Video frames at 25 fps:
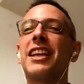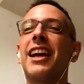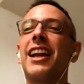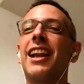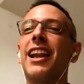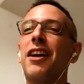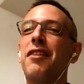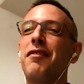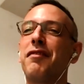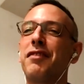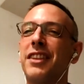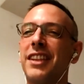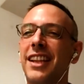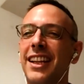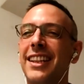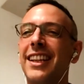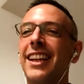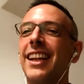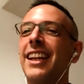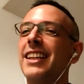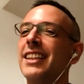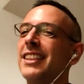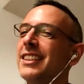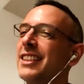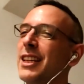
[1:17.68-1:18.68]
I left
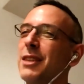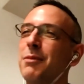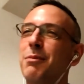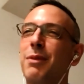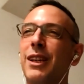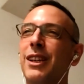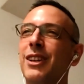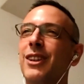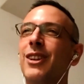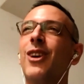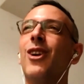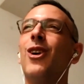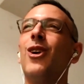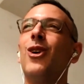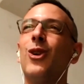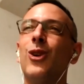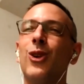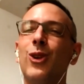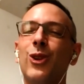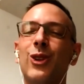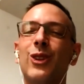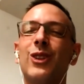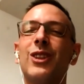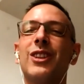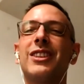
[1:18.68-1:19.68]
Netherlands, it has been
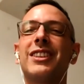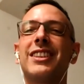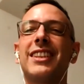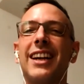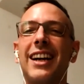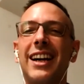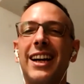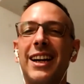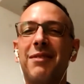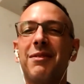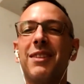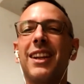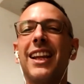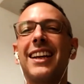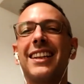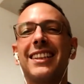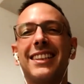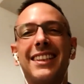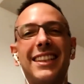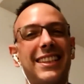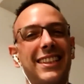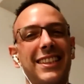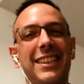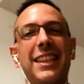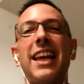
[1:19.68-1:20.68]
all the time like
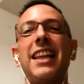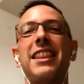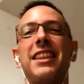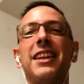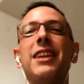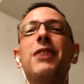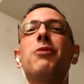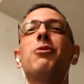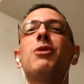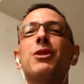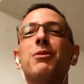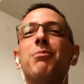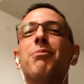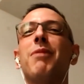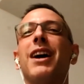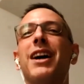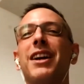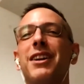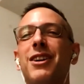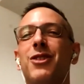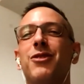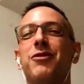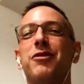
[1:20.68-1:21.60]
this. I think it was my